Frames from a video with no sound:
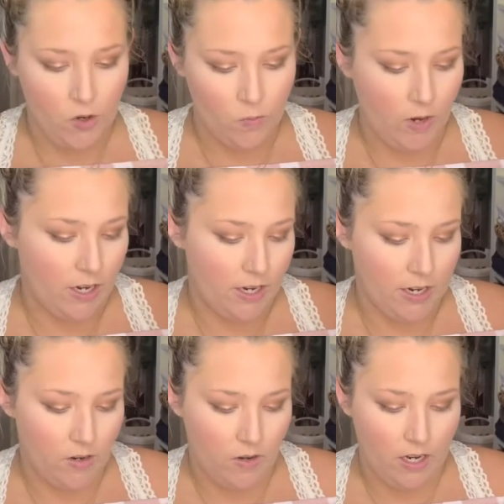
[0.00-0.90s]
Right
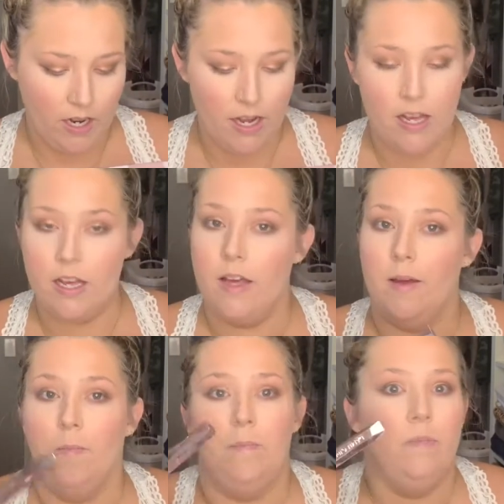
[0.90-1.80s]
now, I
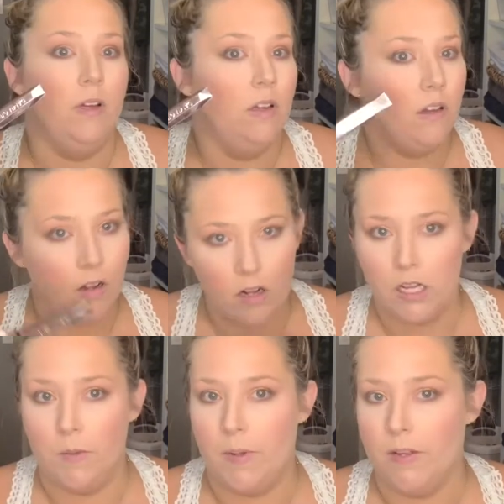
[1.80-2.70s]
am
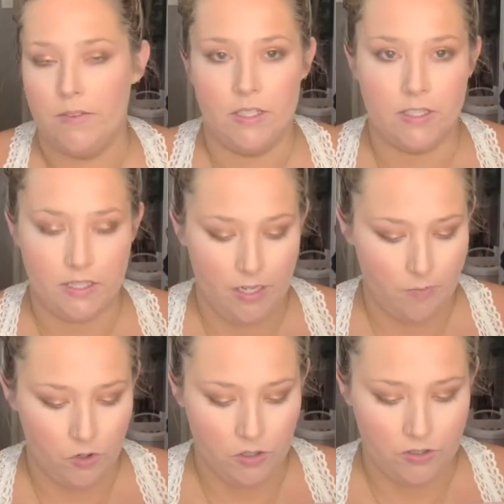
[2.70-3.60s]
all about this
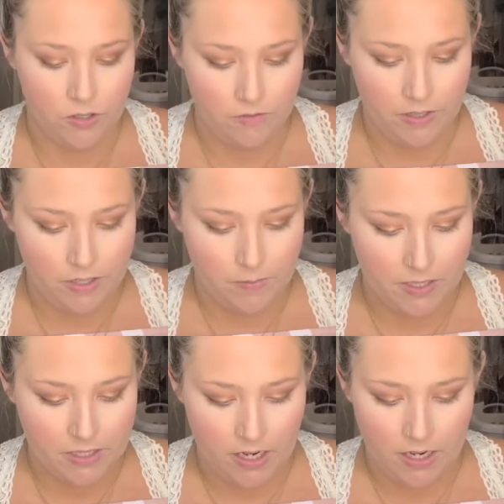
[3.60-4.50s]
Damn Girl Too Faced
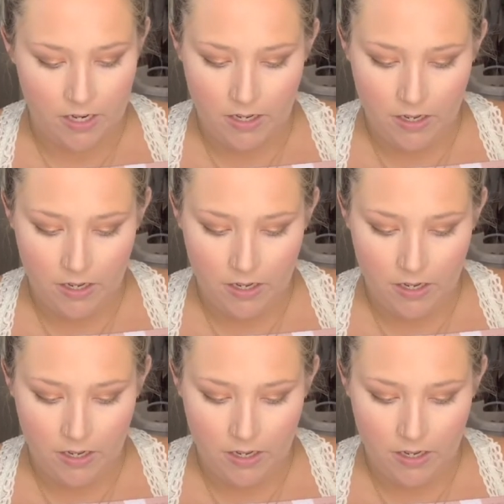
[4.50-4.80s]
mascara.